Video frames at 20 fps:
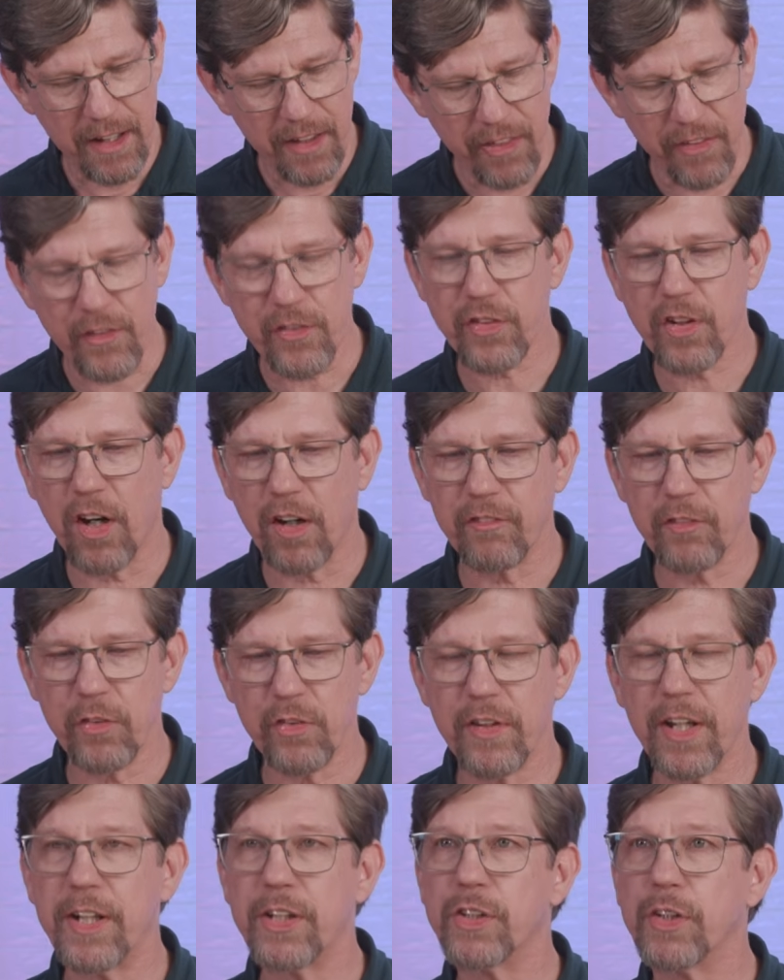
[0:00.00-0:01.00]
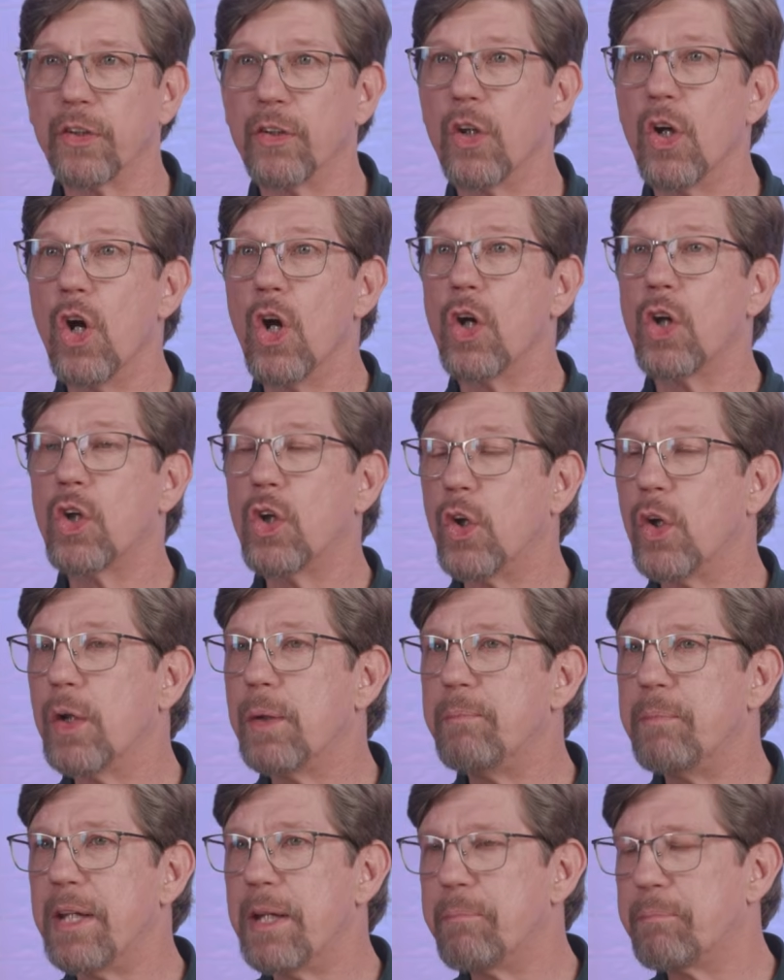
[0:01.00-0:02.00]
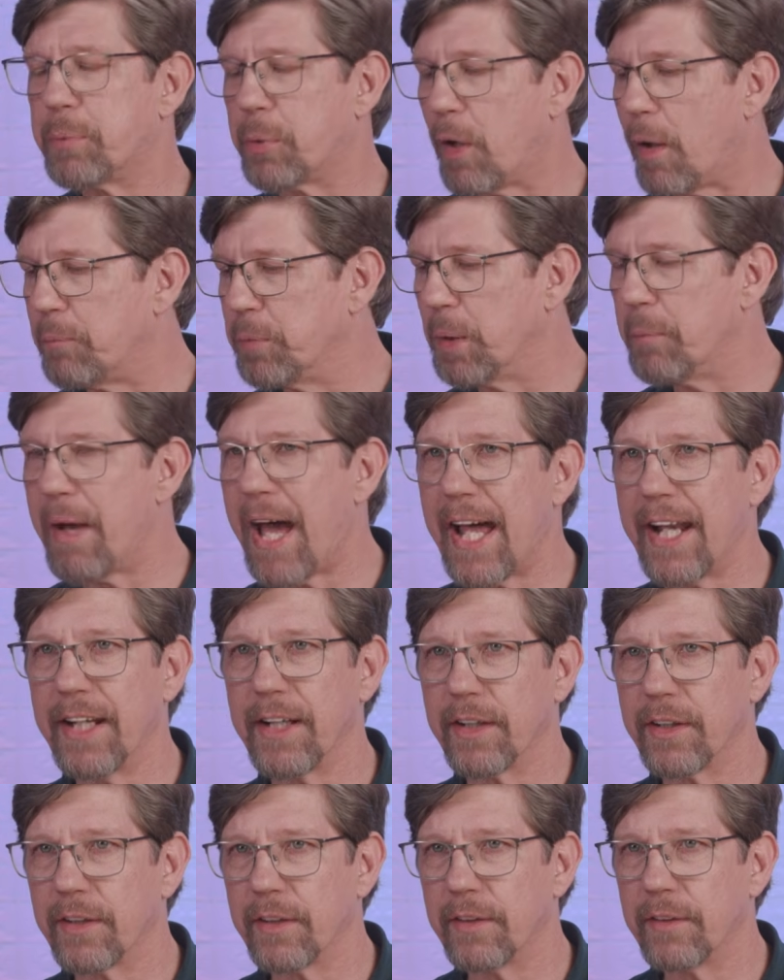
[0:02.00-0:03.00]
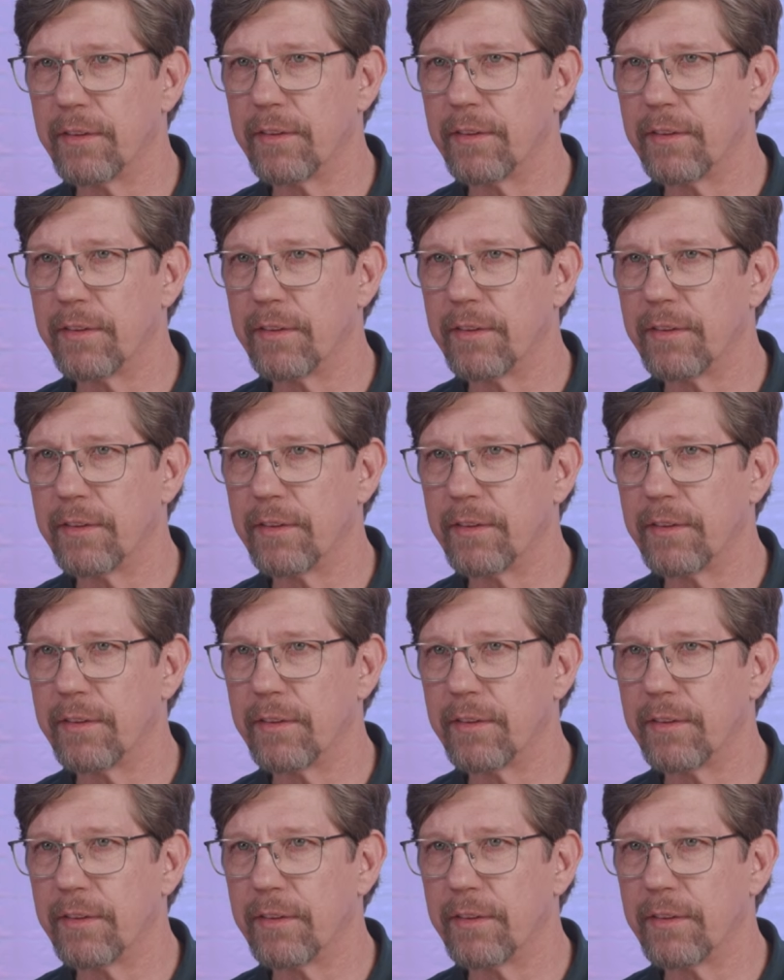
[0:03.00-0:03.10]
this conversation could be problematic